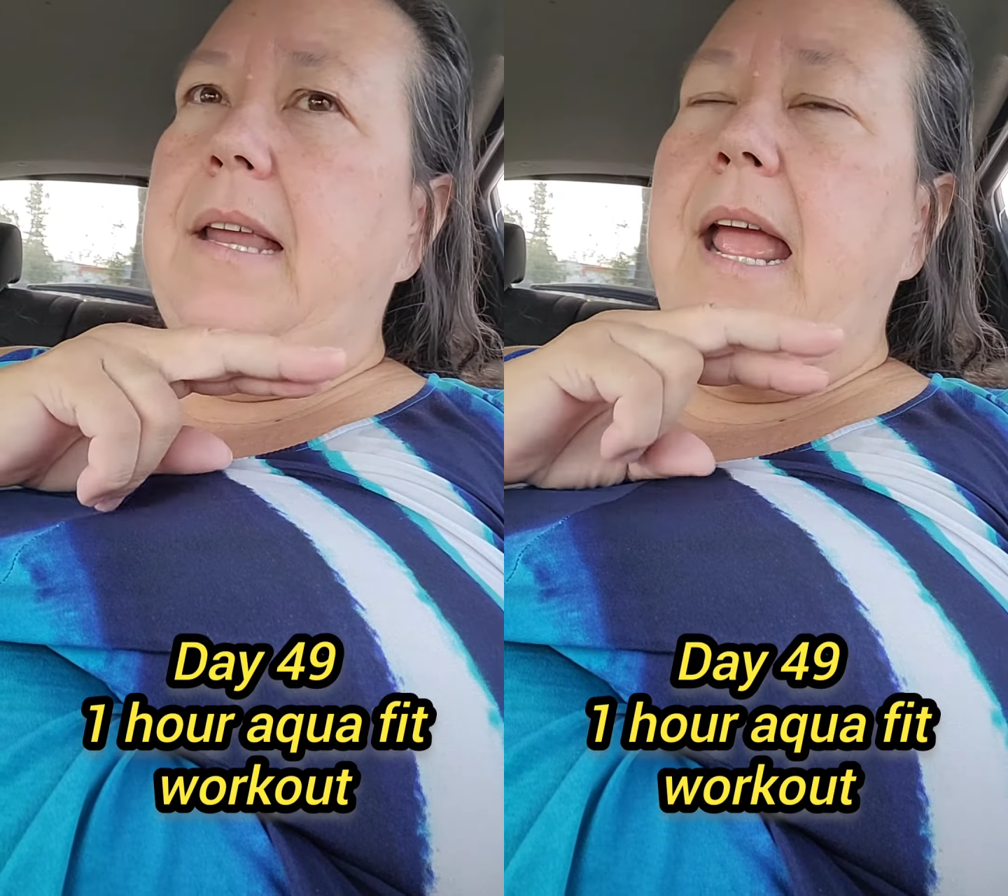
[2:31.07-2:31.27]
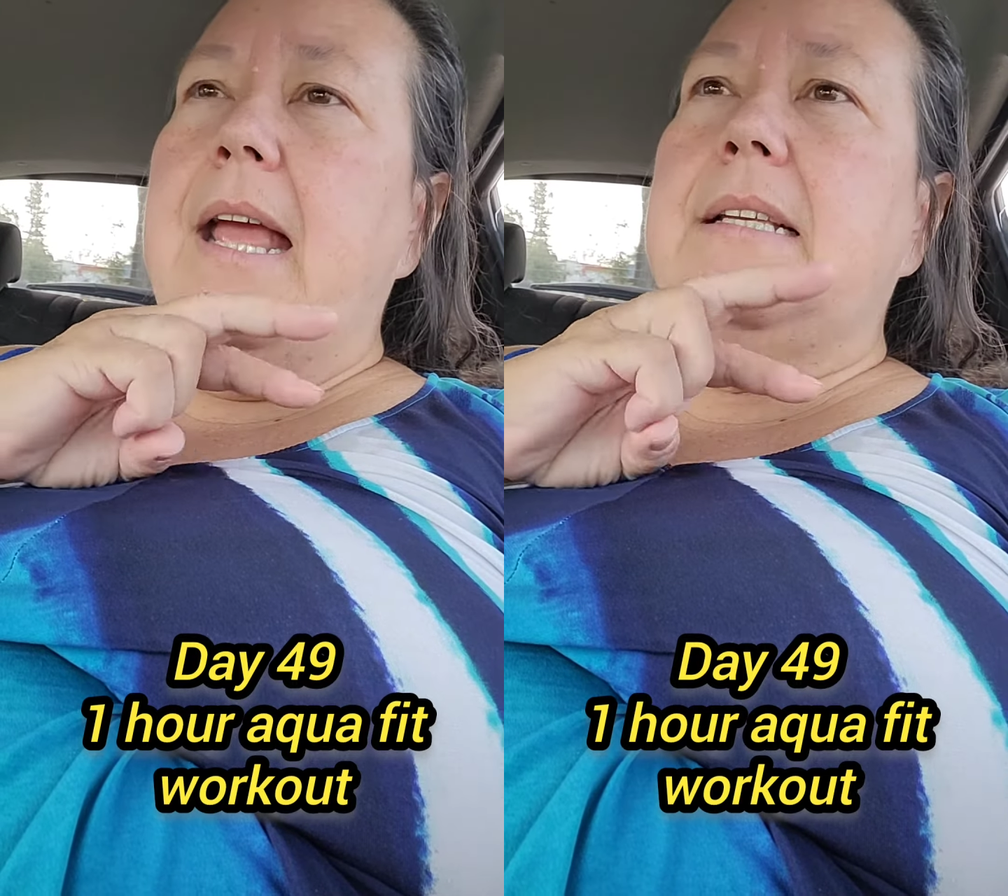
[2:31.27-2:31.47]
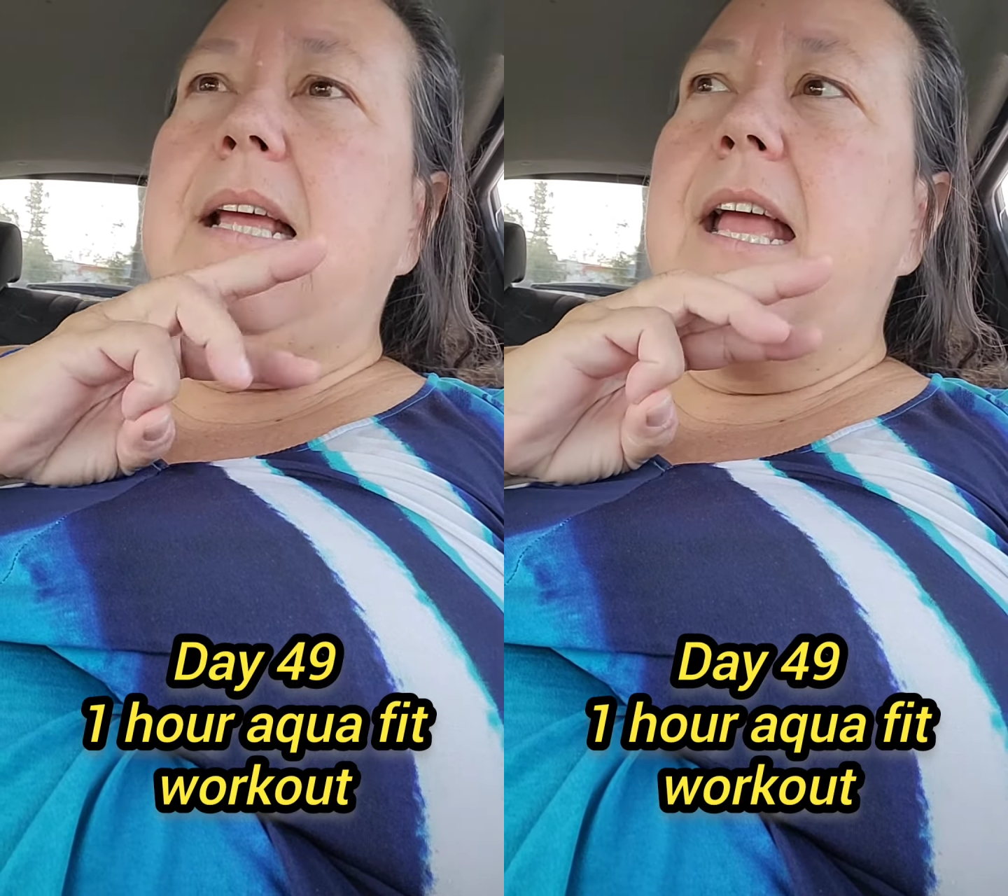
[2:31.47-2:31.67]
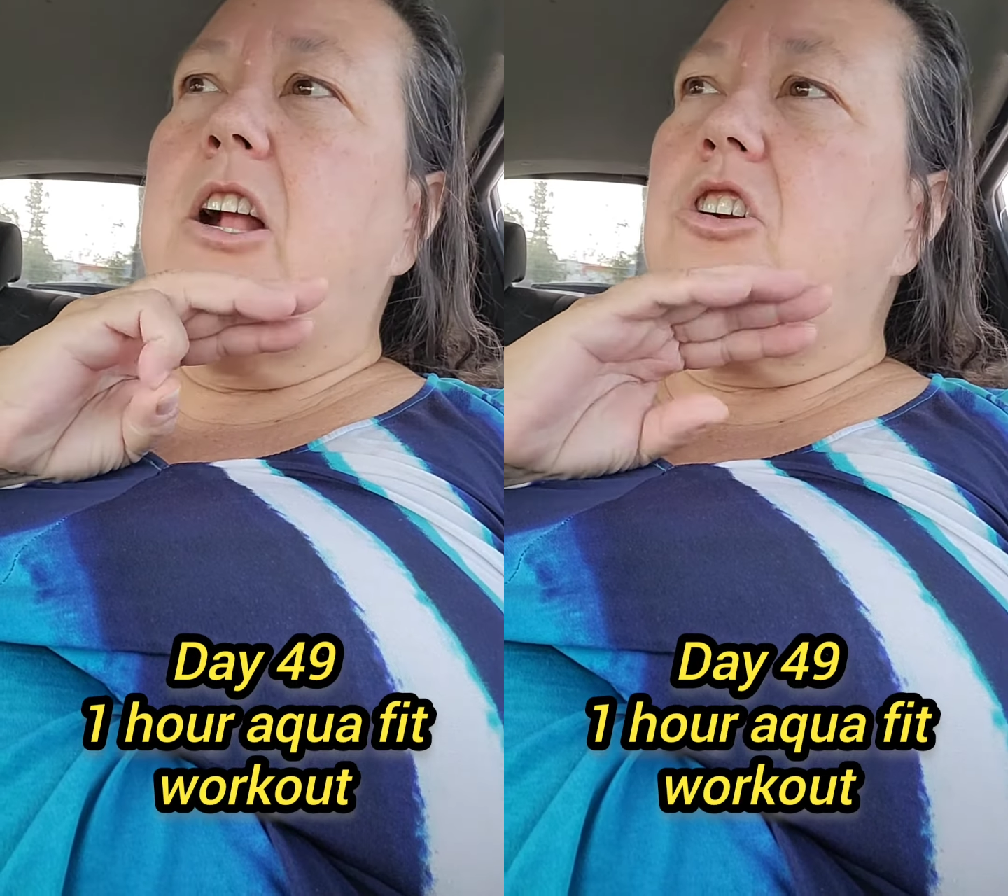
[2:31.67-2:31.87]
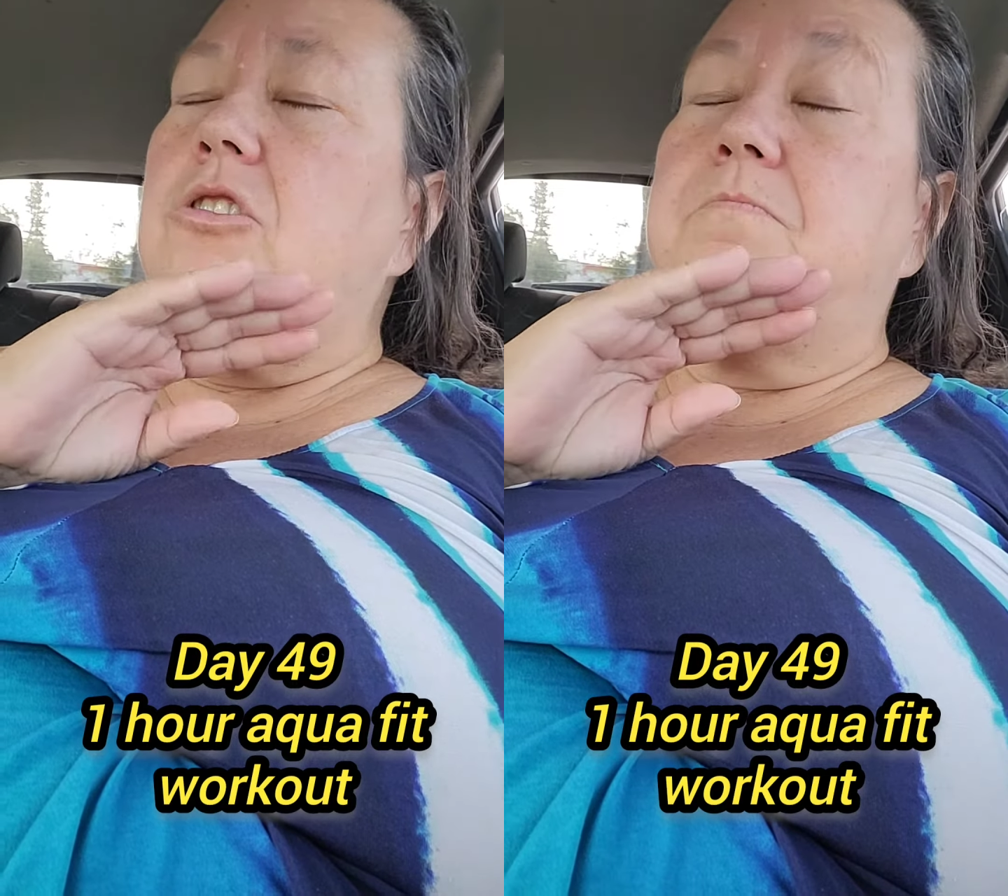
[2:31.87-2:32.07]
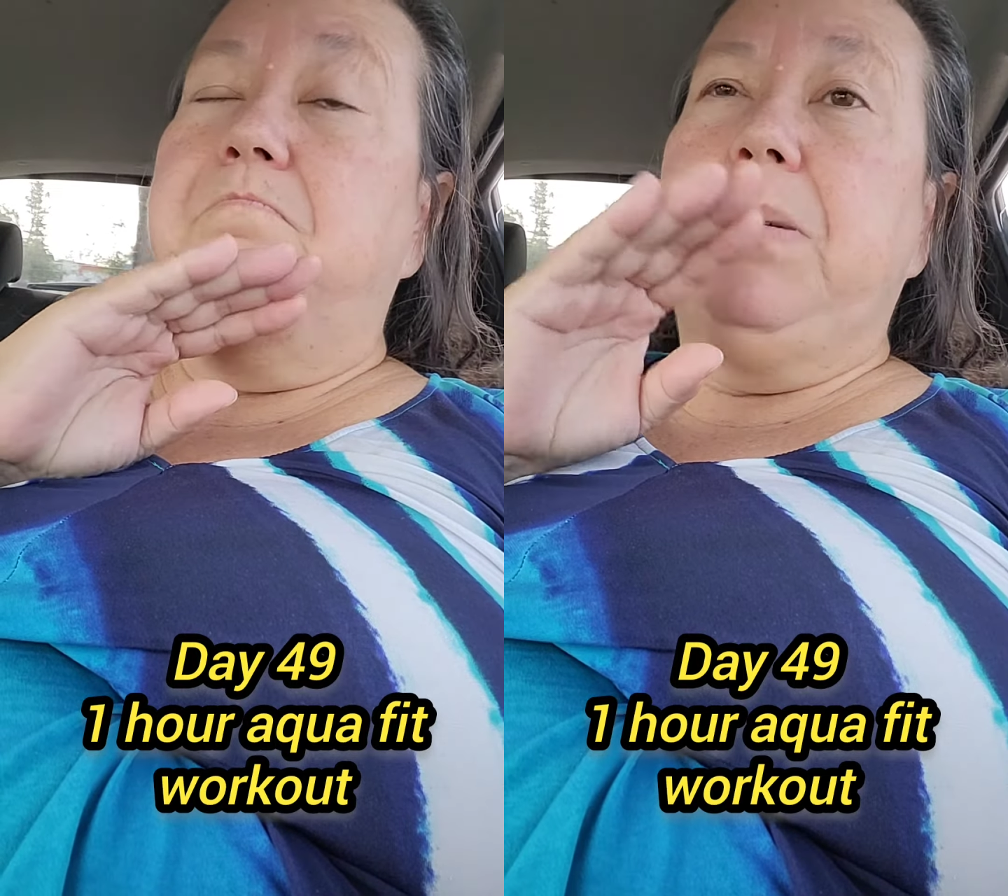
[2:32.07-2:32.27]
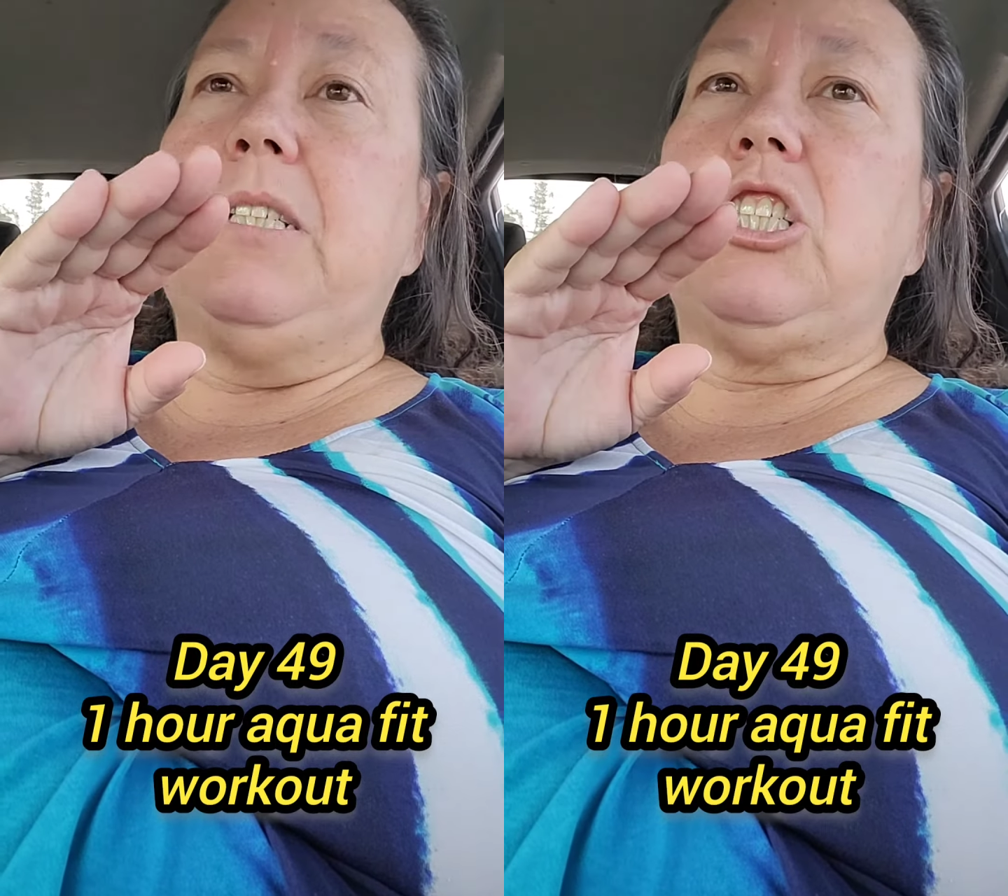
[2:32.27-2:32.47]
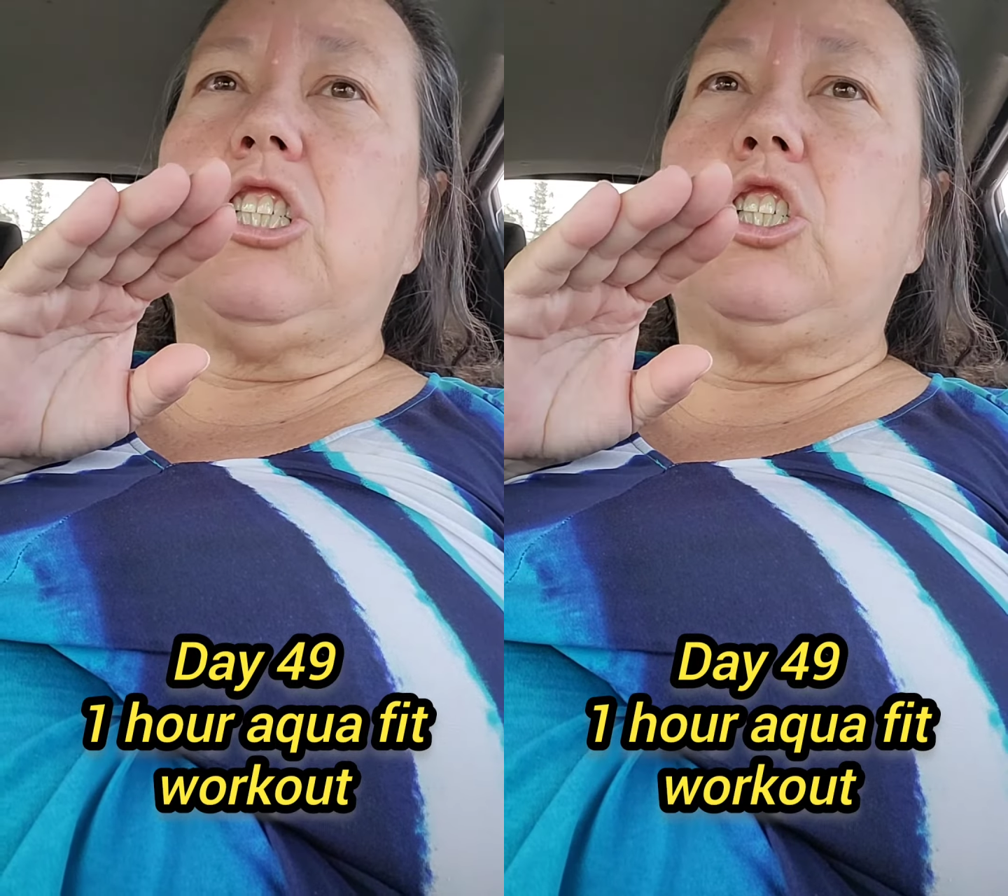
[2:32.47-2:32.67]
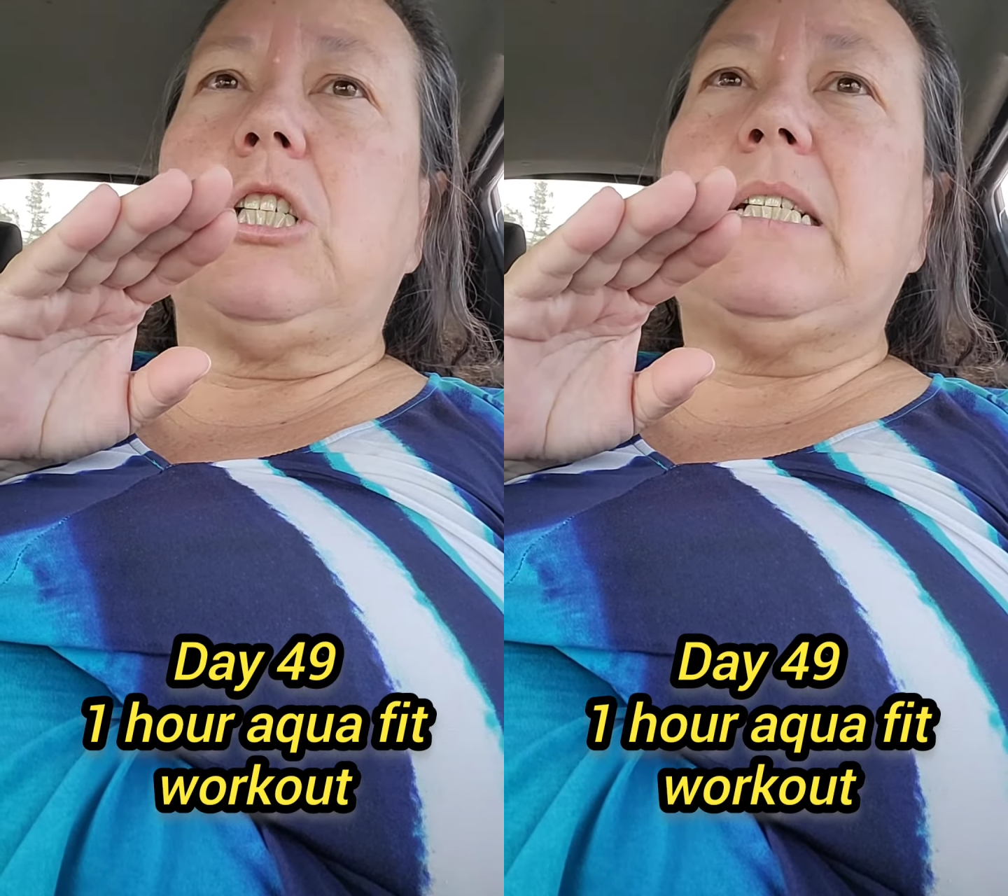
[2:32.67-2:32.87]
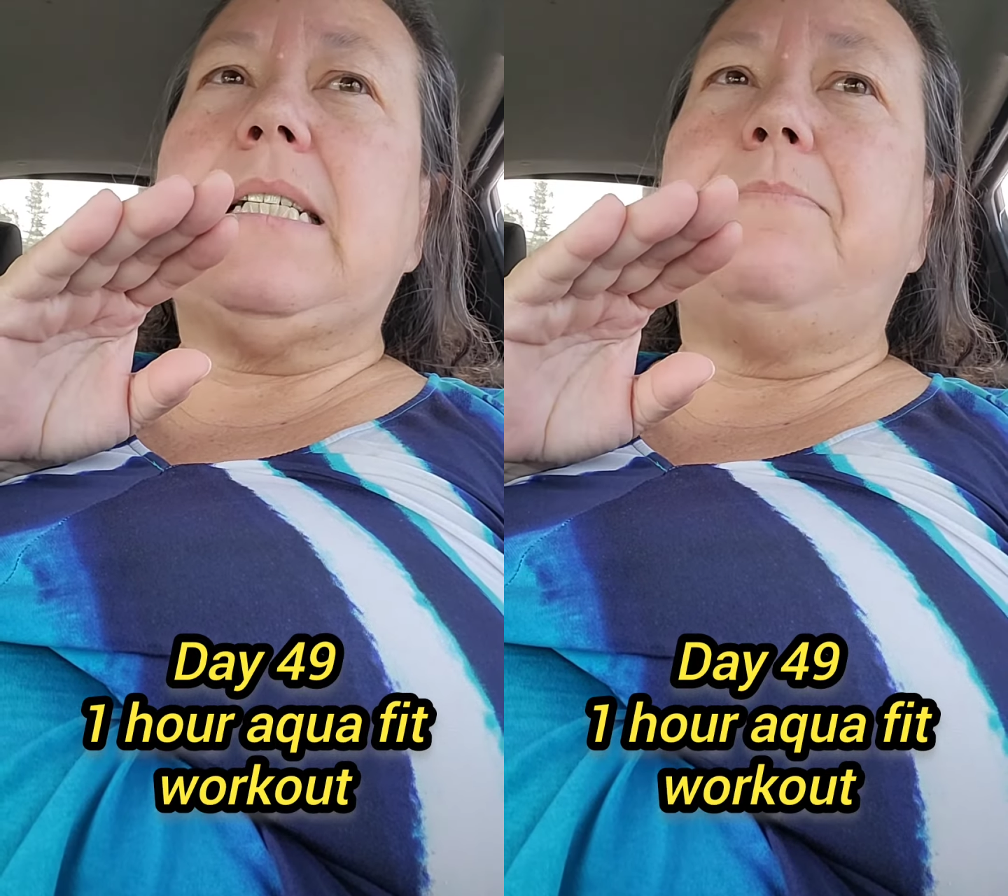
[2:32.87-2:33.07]
anti-bunch of
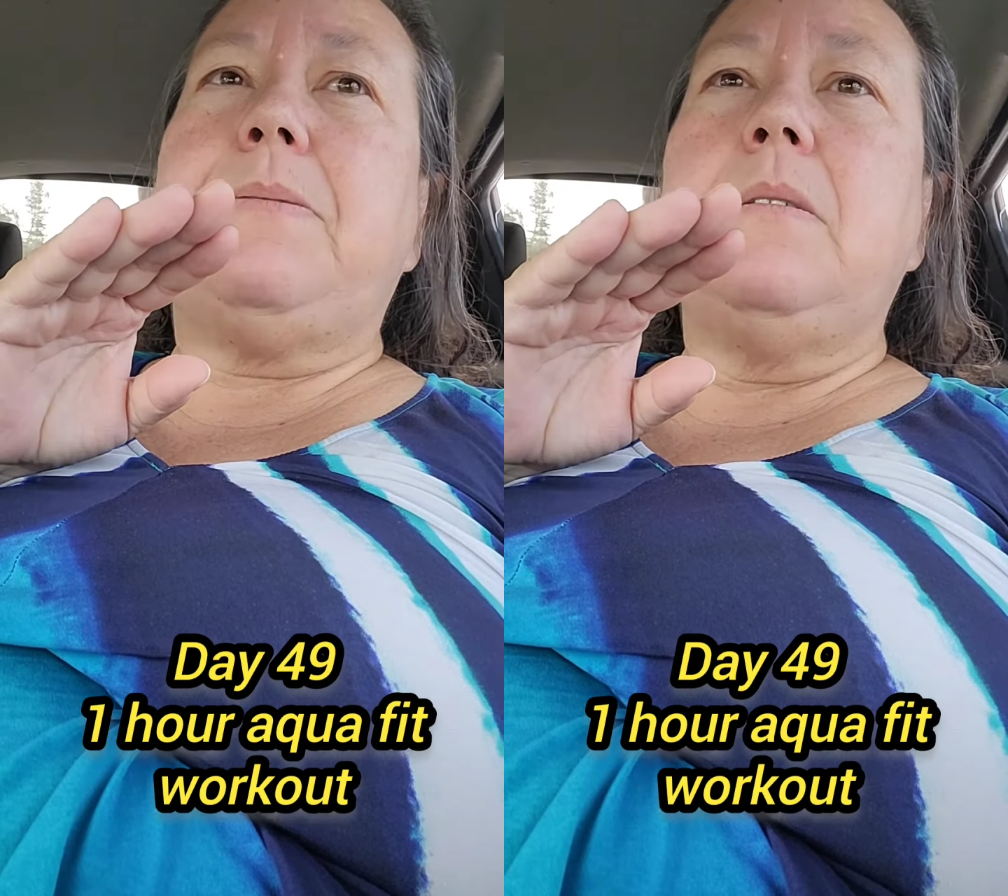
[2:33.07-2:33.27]
crap.